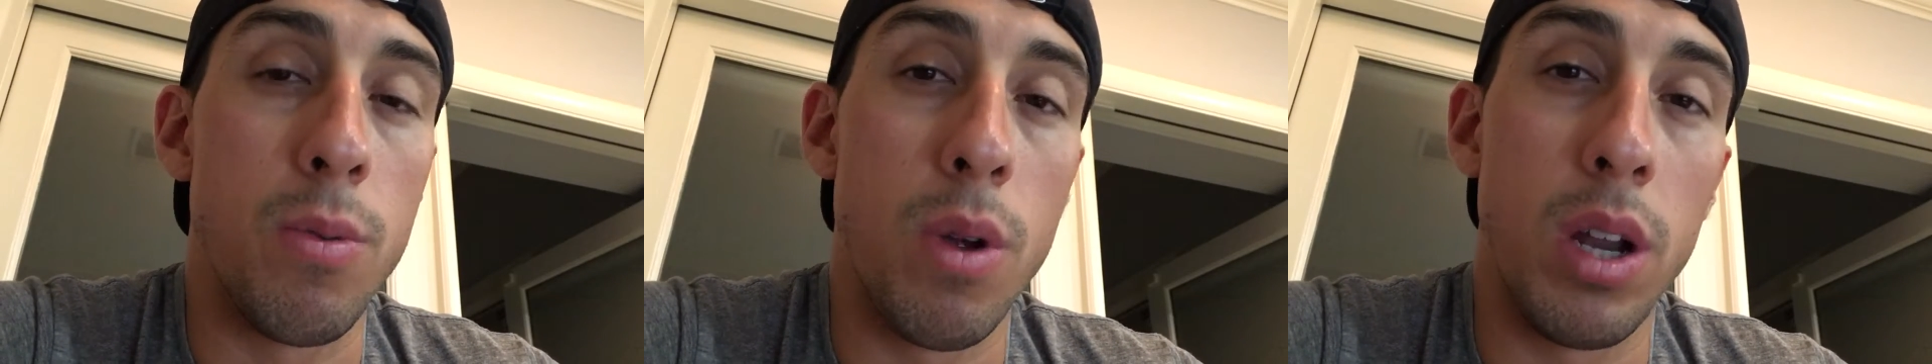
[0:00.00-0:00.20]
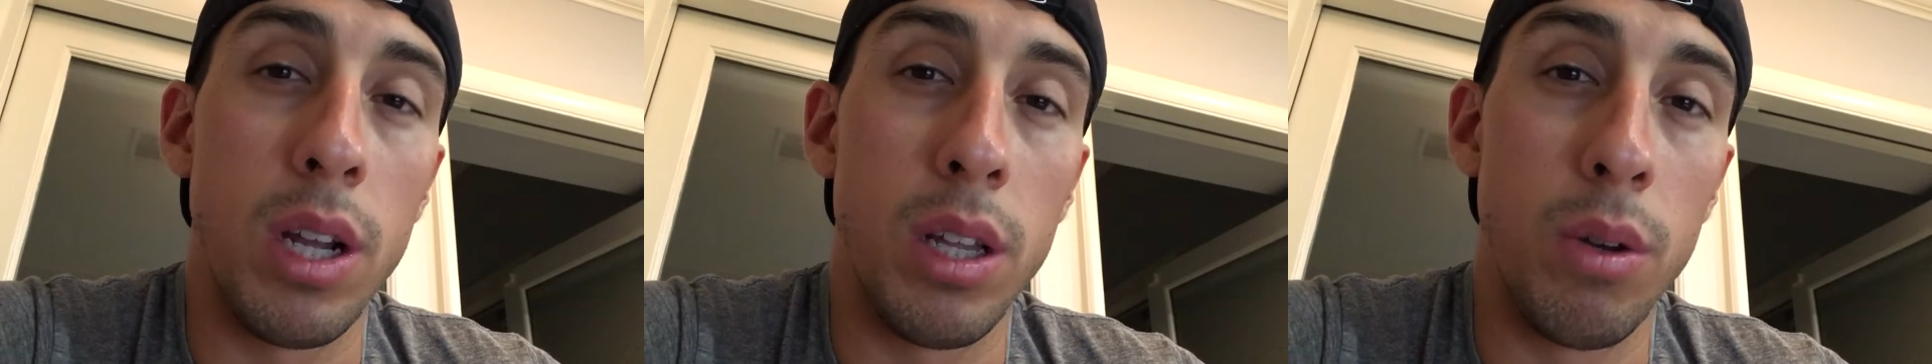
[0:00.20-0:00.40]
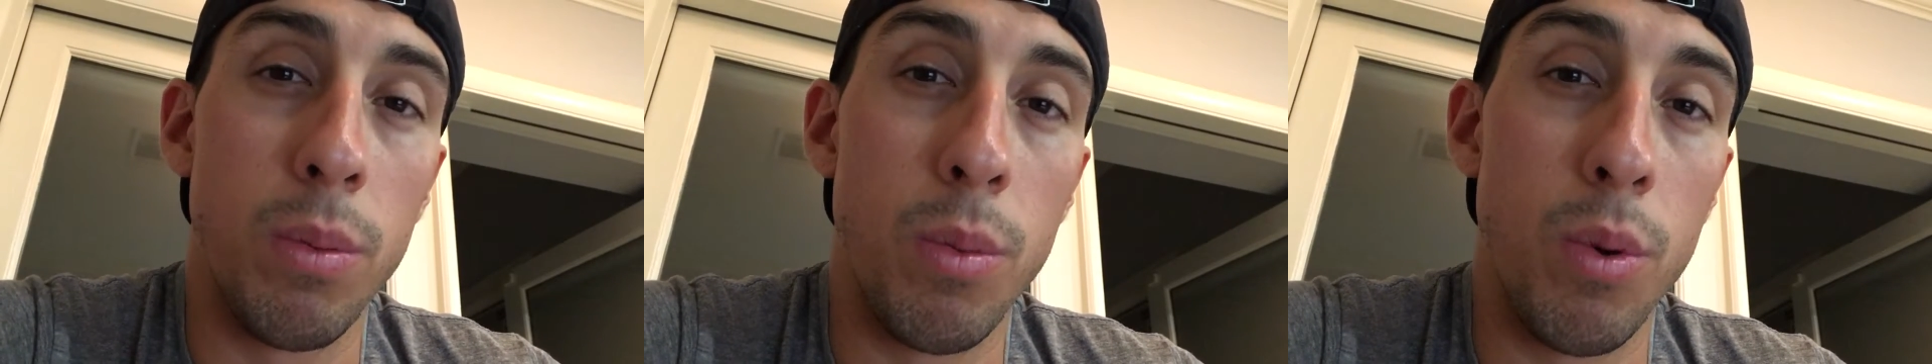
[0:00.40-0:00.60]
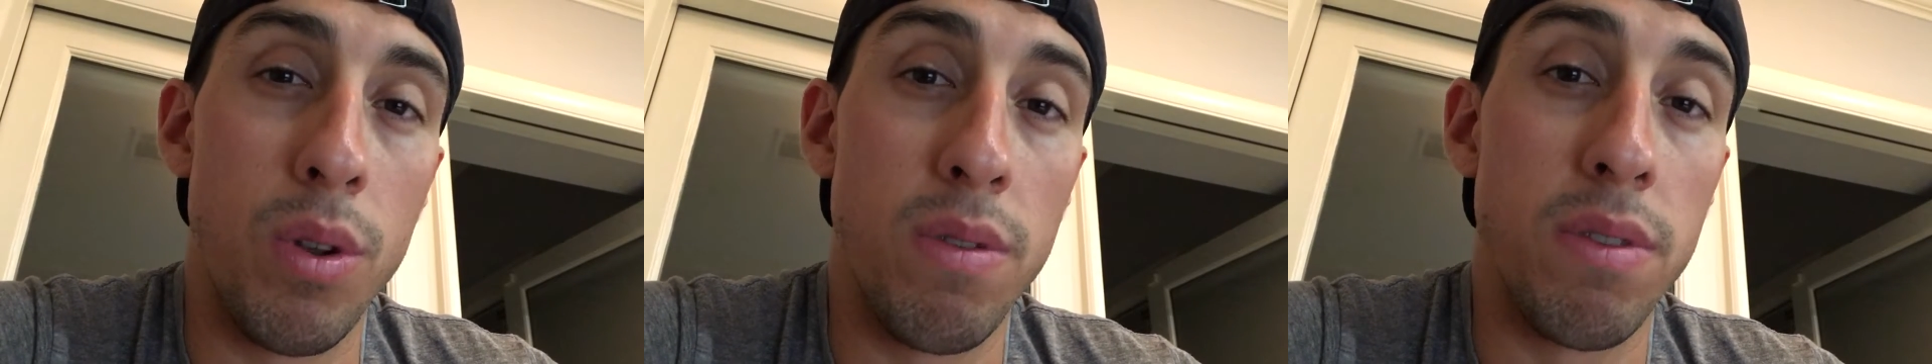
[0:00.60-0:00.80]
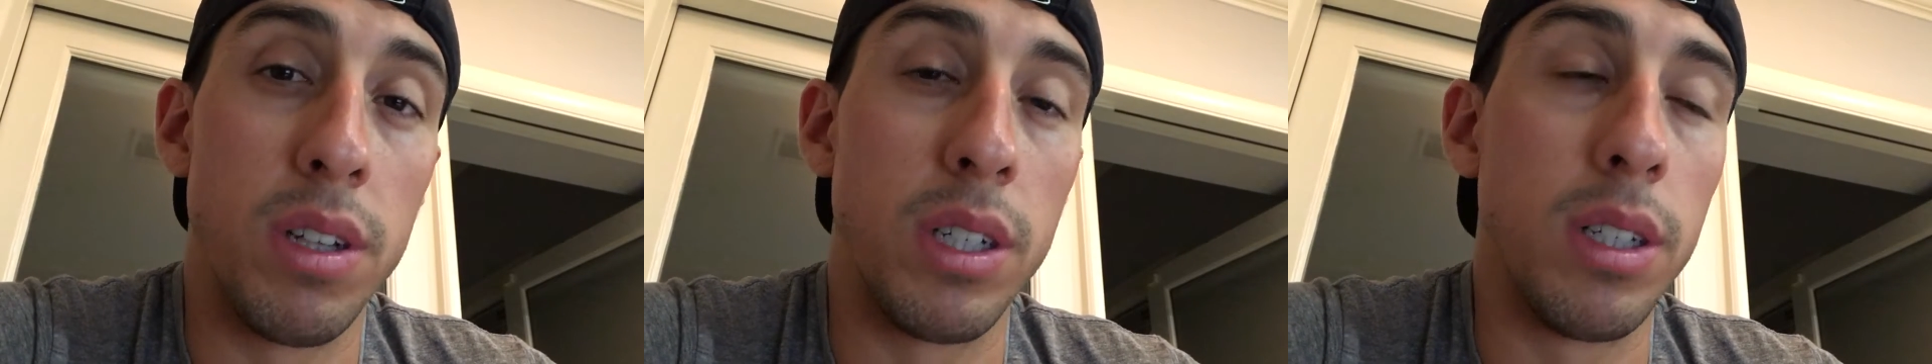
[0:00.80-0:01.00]
running a little more
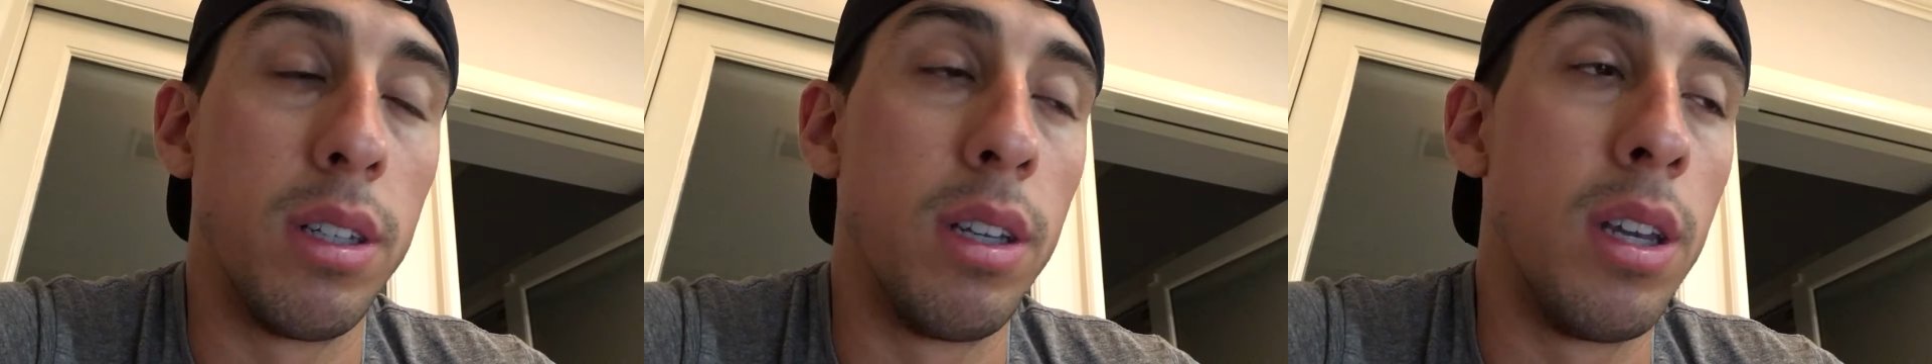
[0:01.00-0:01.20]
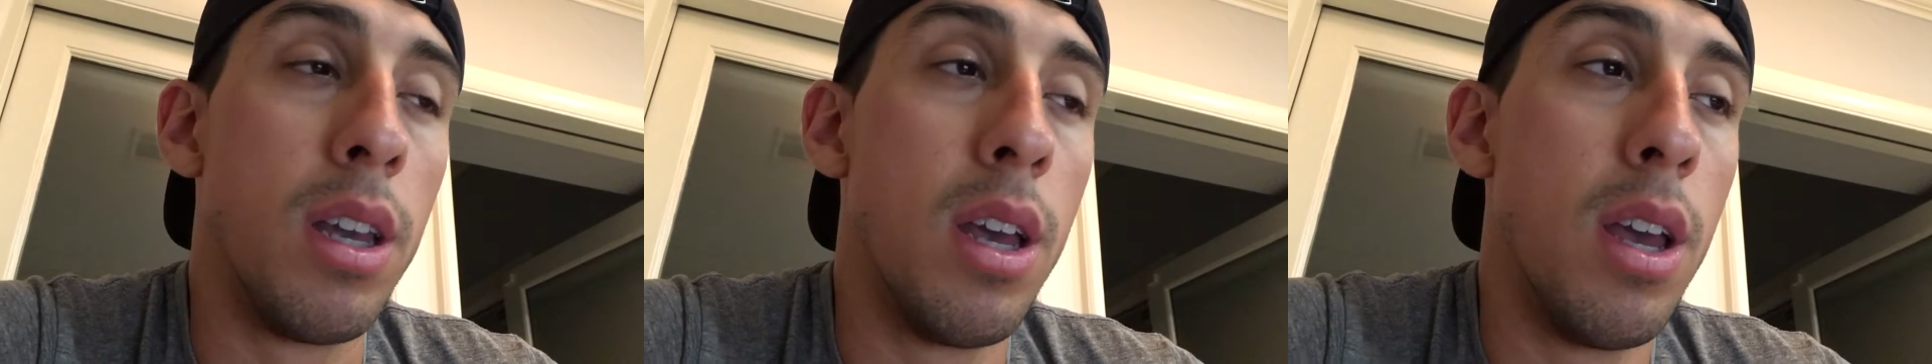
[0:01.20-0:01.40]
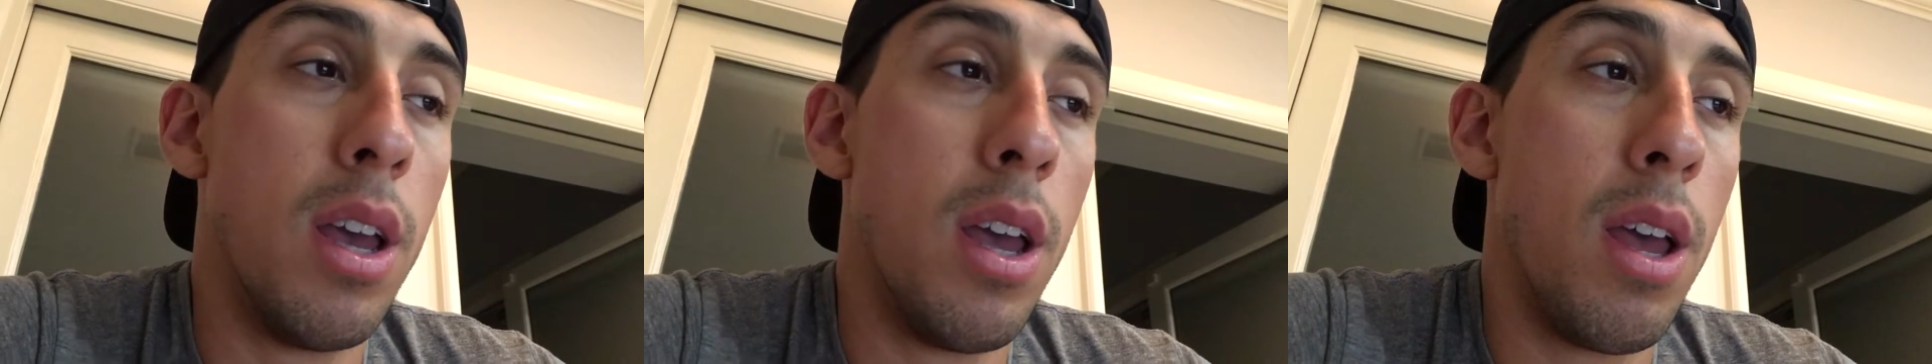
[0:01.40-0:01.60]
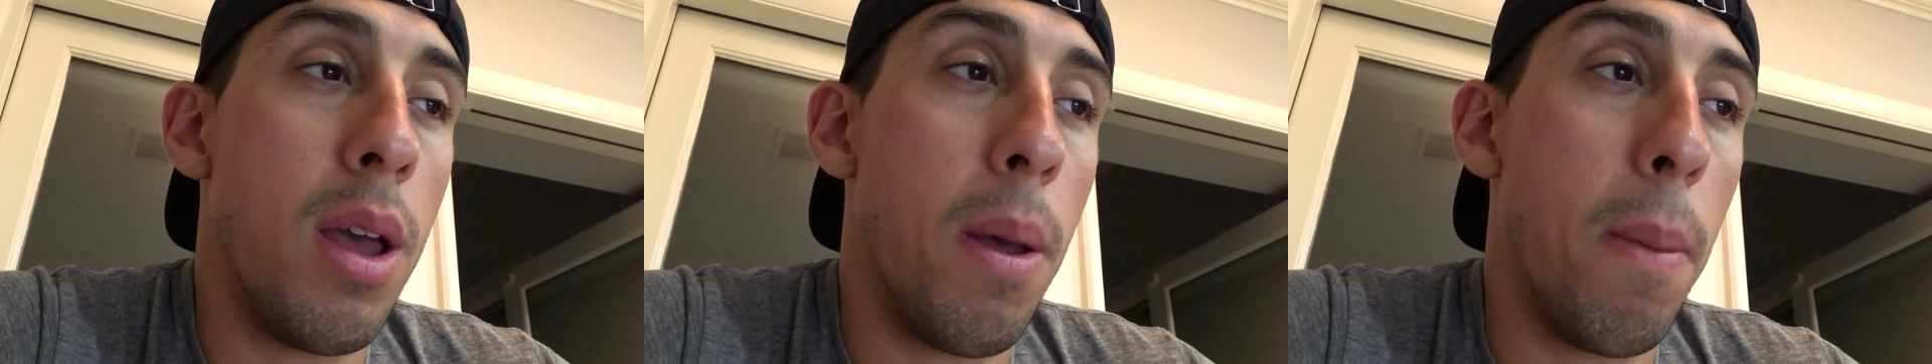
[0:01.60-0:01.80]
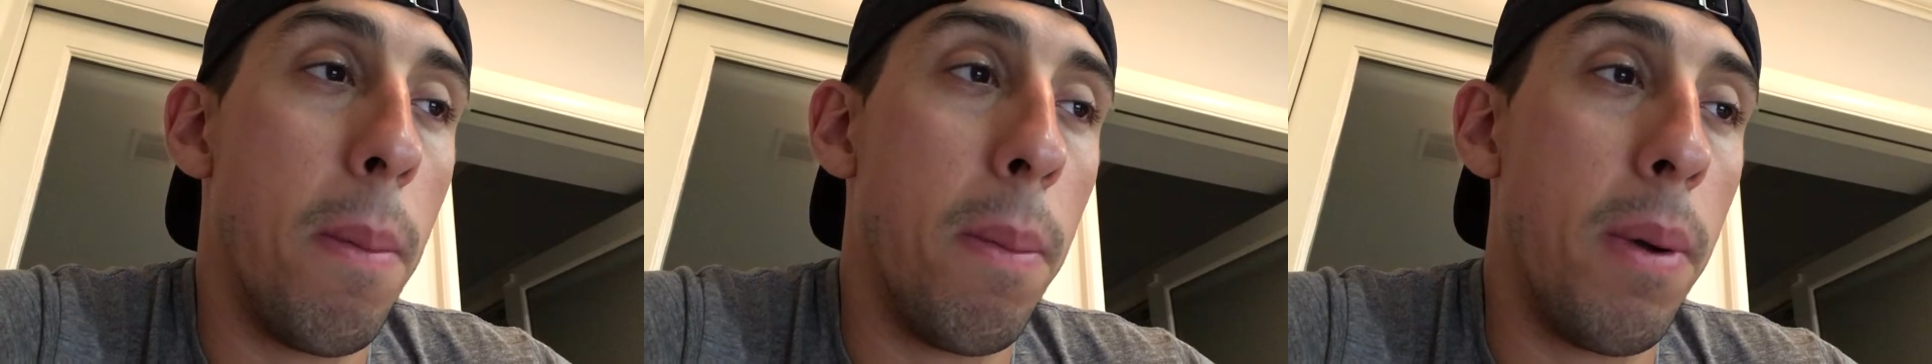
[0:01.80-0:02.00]
efficiently.
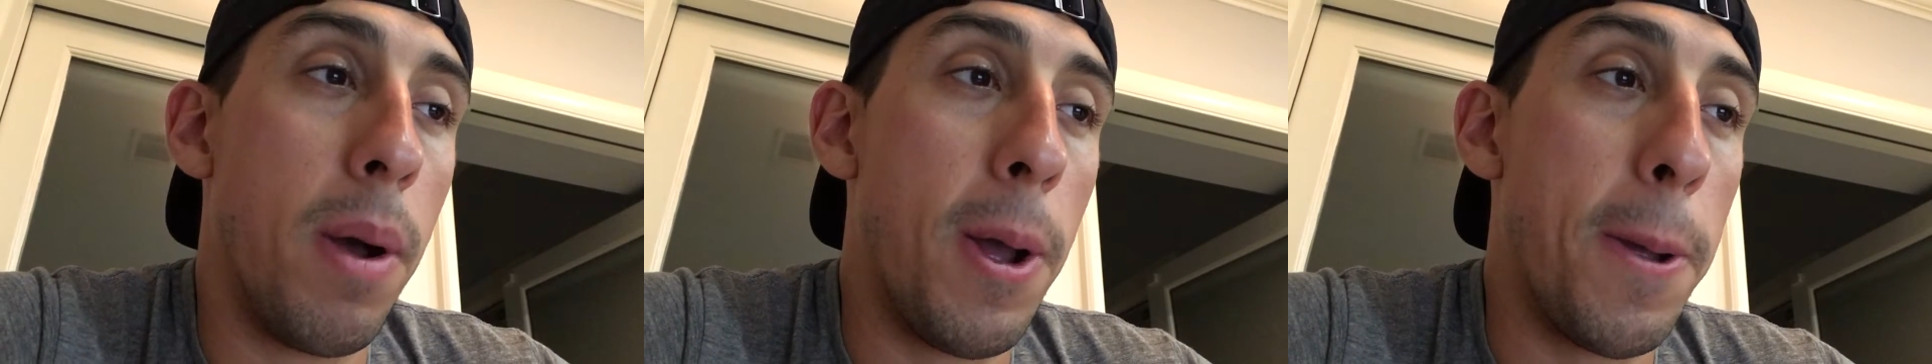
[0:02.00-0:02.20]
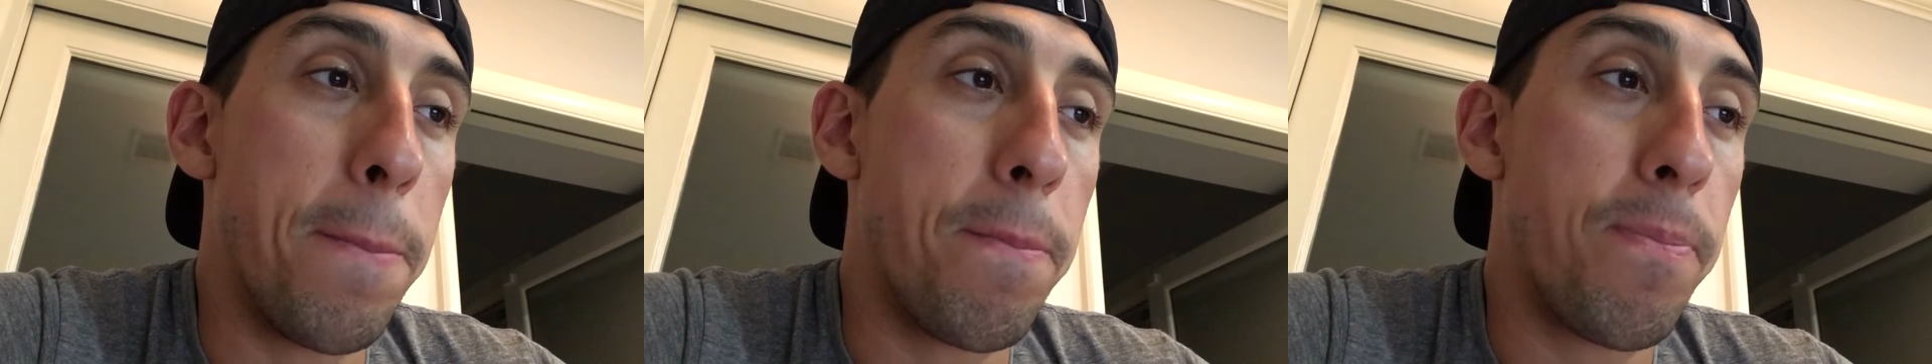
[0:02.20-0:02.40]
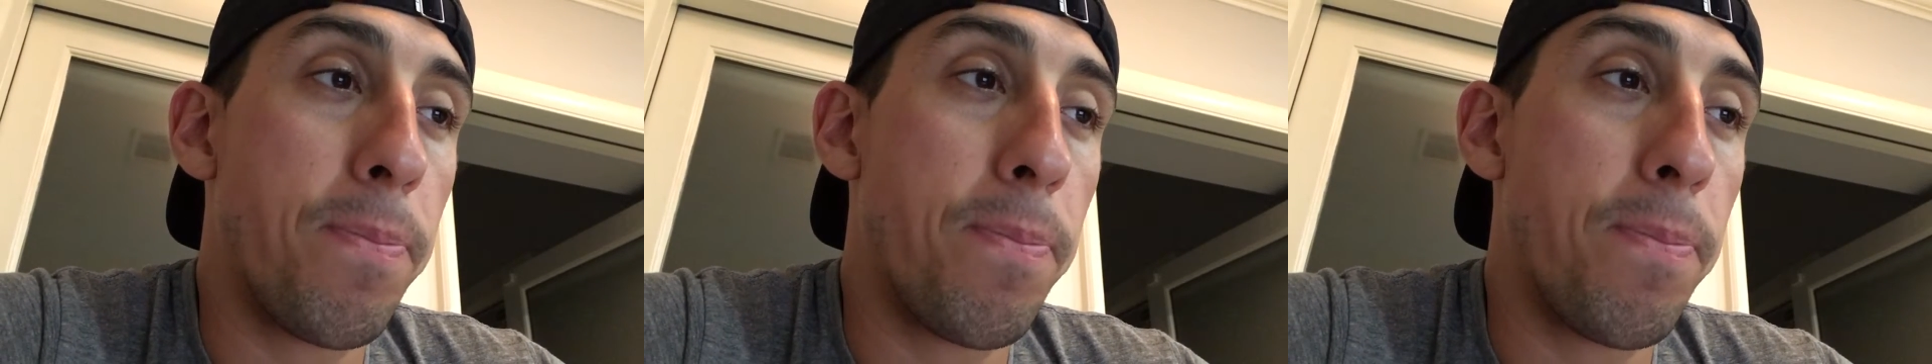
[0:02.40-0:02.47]
But